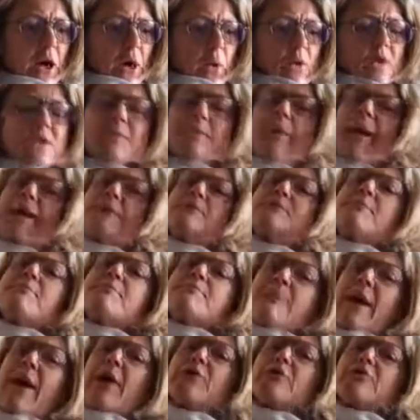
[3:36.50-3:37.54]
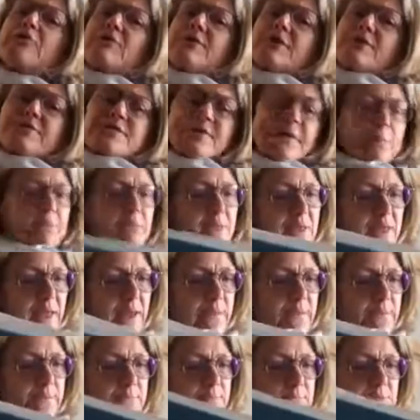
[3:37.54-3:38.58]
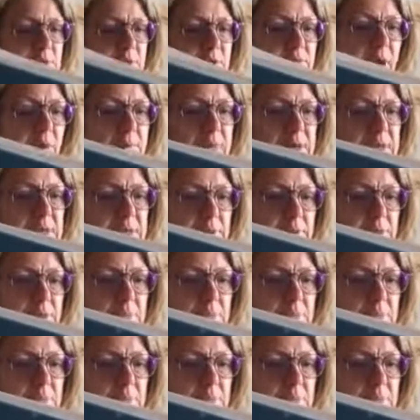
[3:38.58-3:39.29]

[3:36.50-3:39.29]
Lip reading: What about a mouthful of something? Said Rabbit.